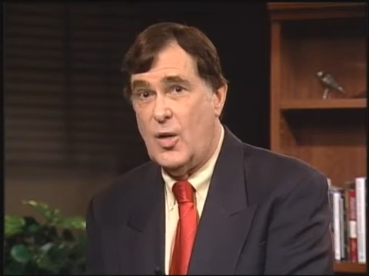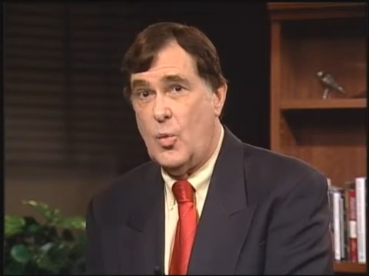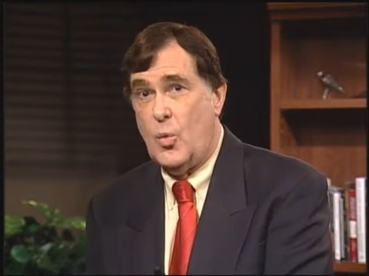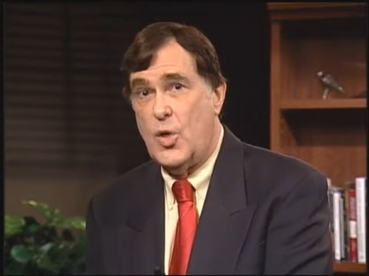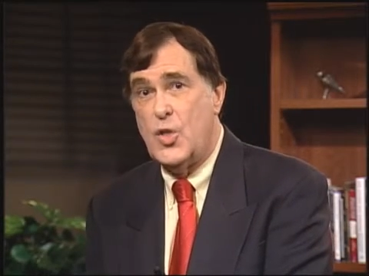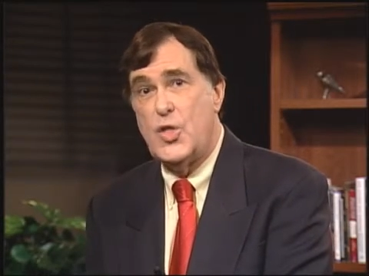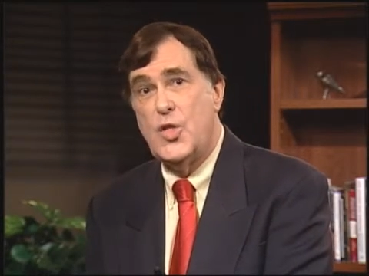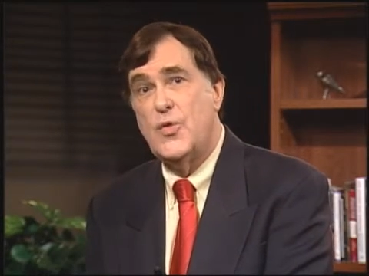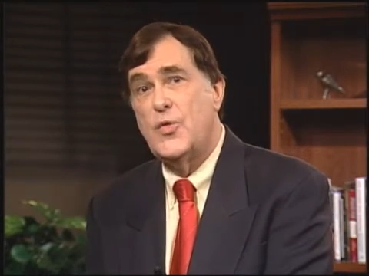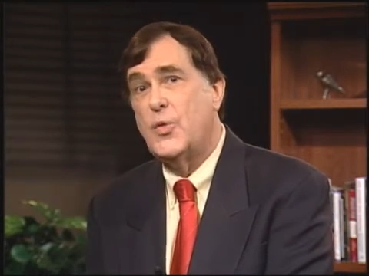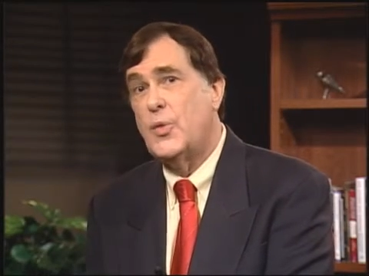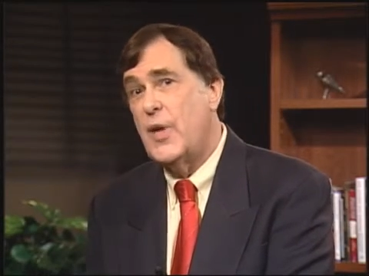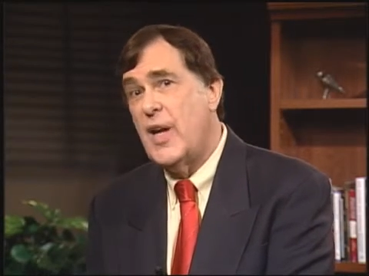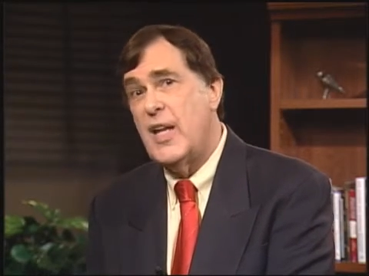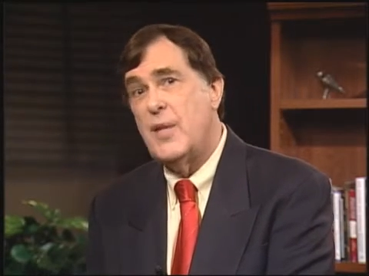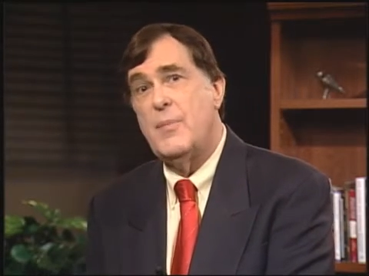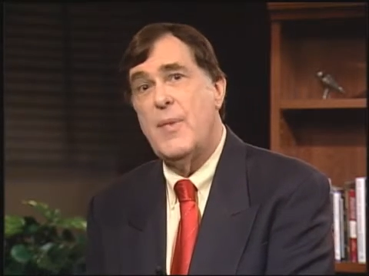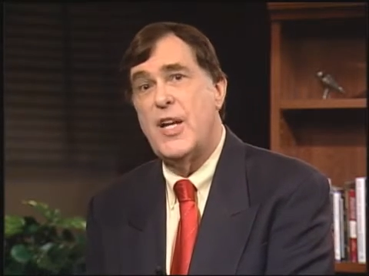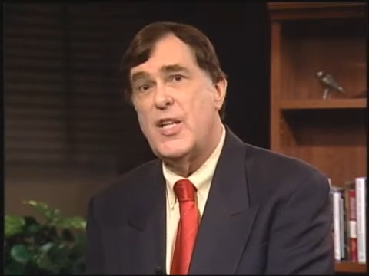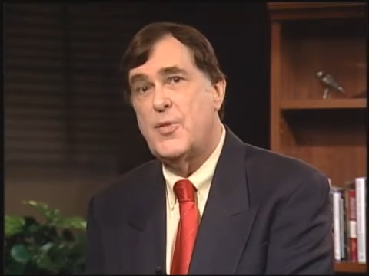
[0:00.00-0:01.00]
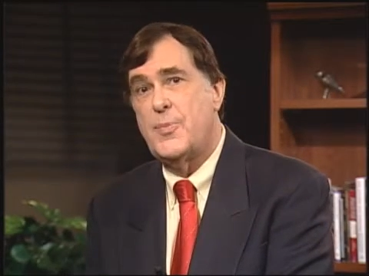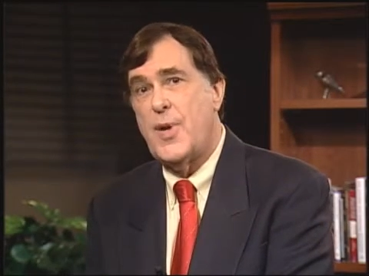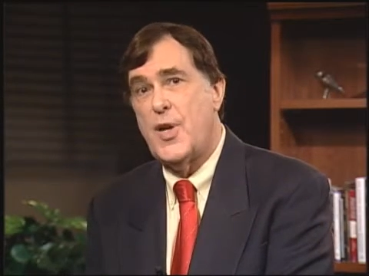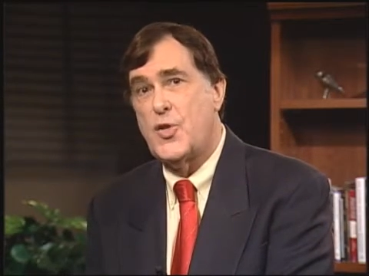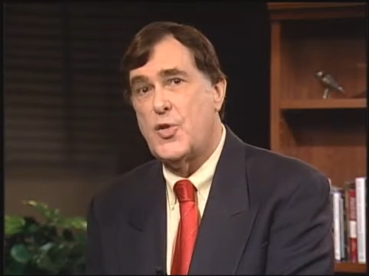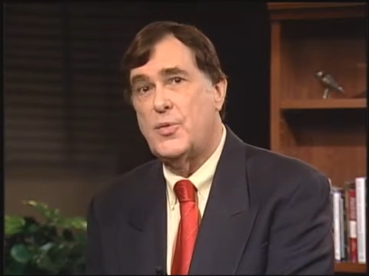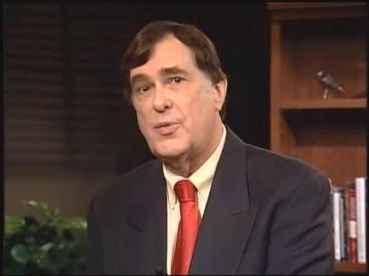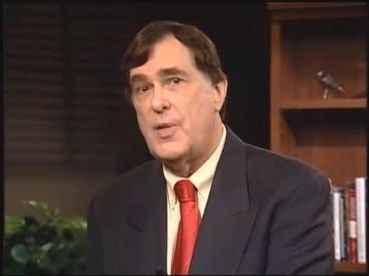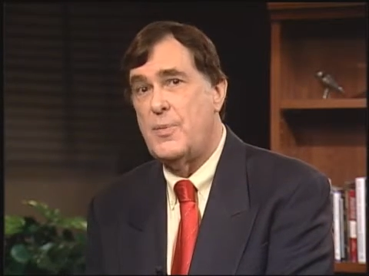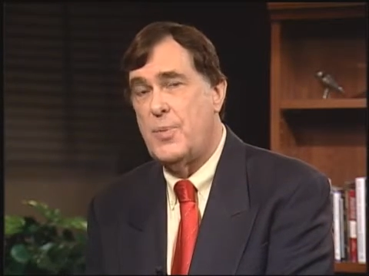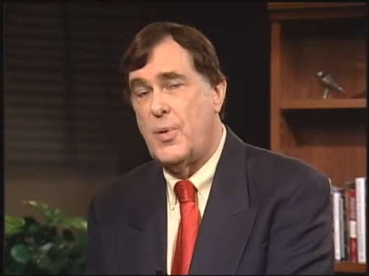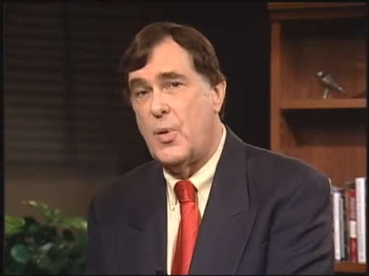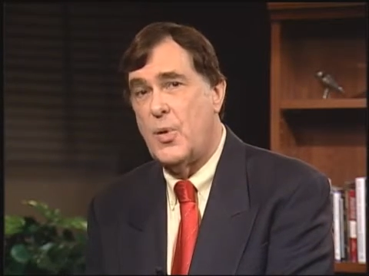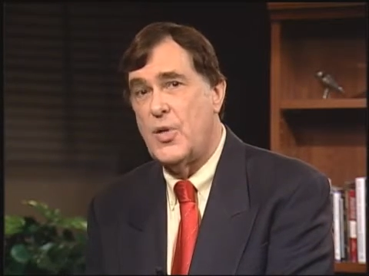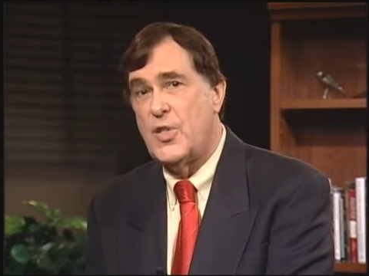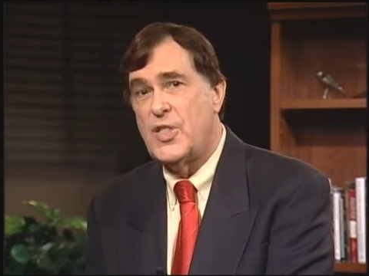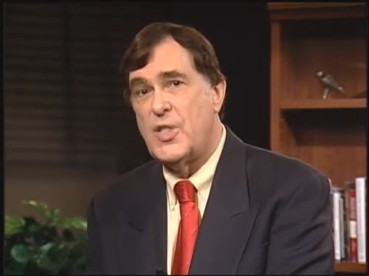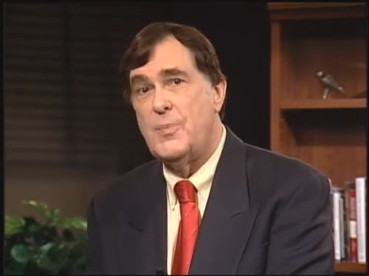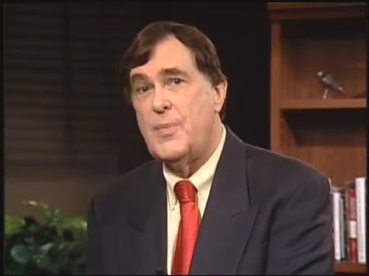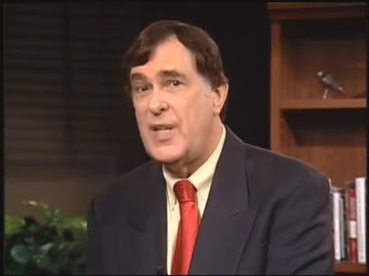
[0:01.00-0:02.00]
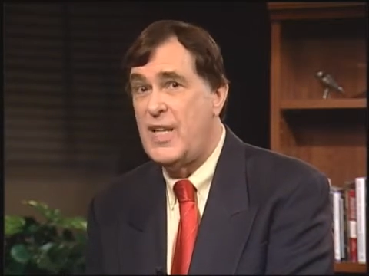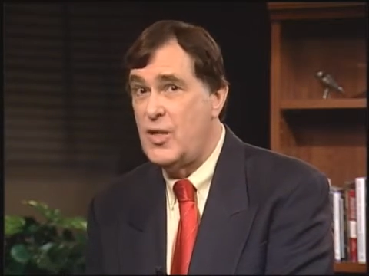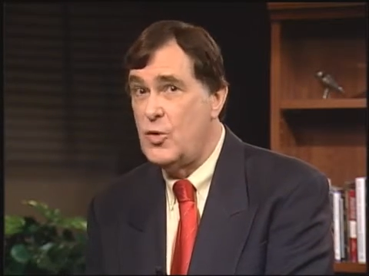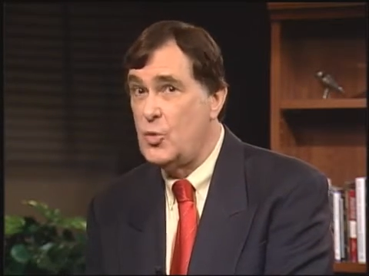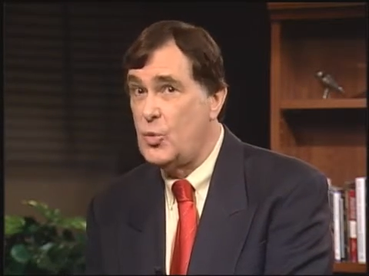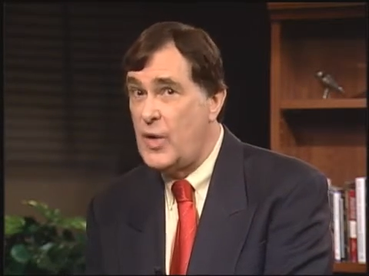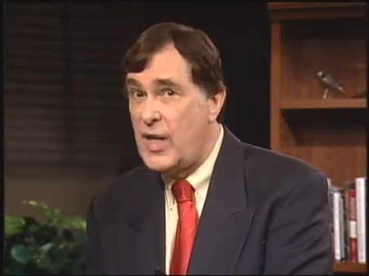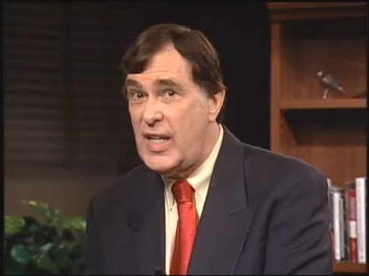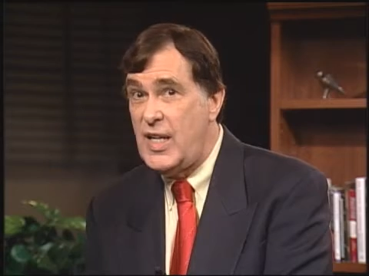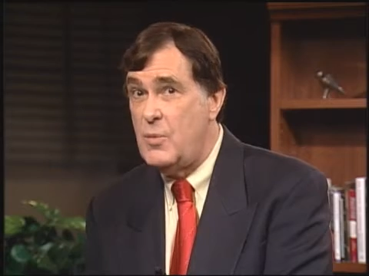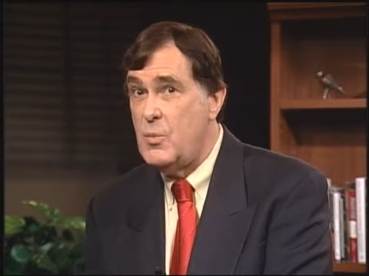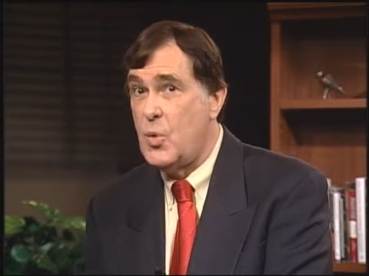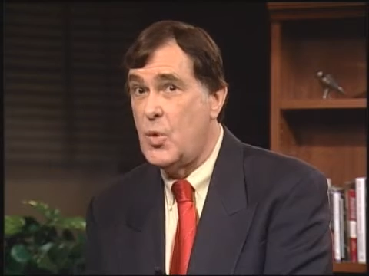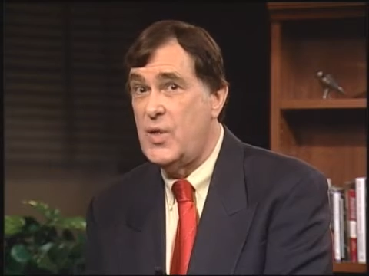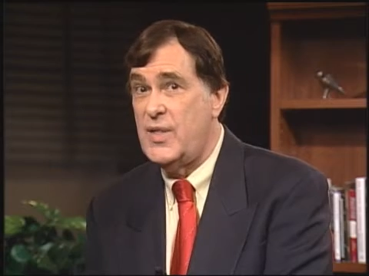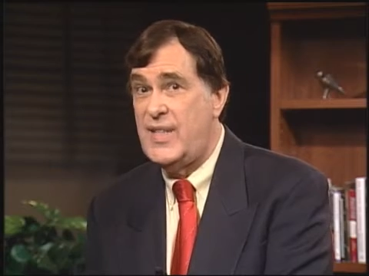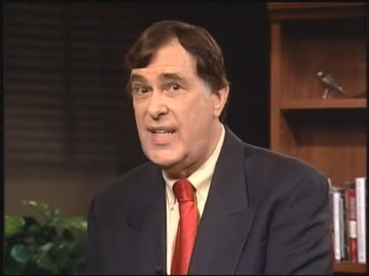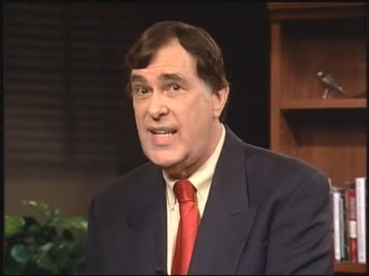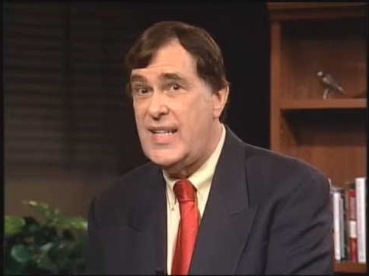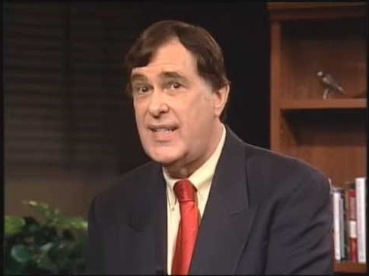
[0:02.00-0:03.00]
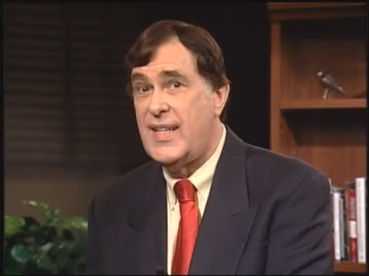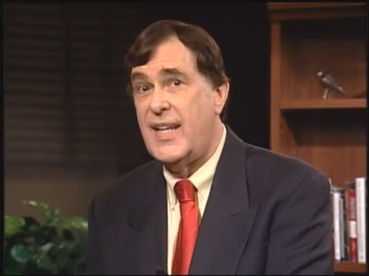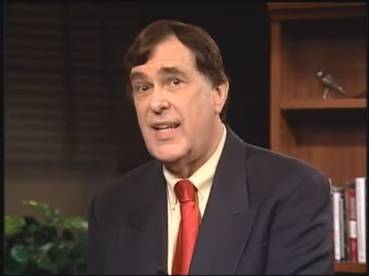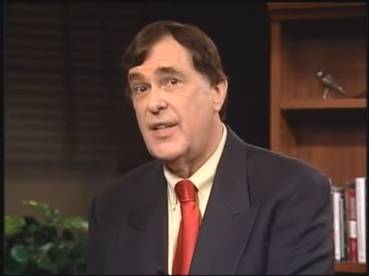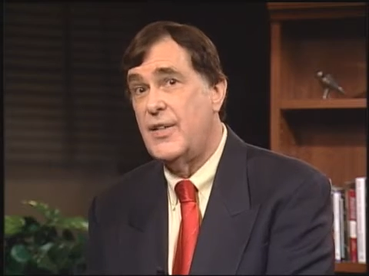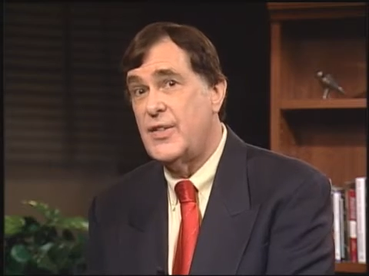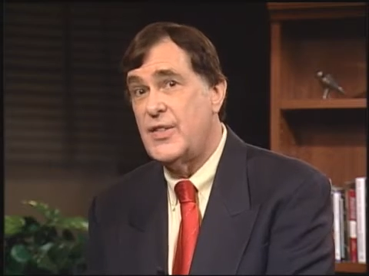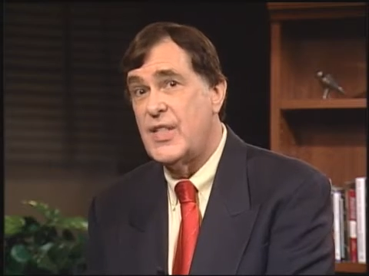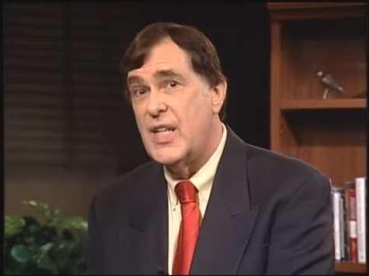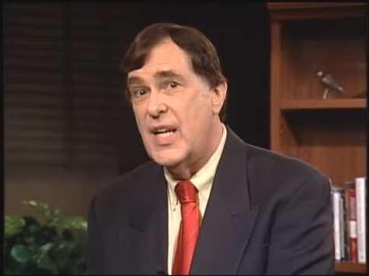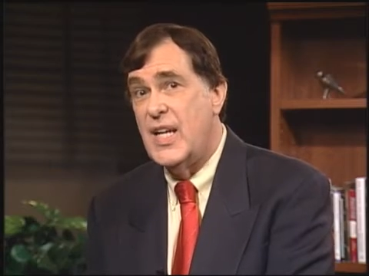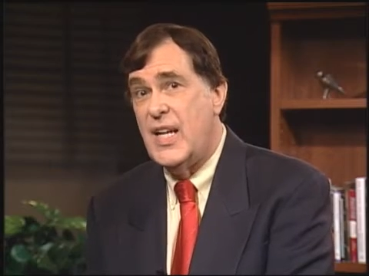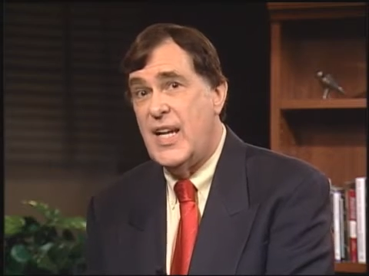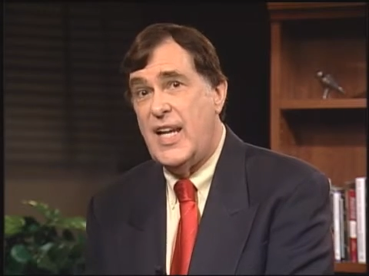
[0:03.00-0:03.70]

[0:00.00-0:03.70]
Once you've read my special reports and begin reading more details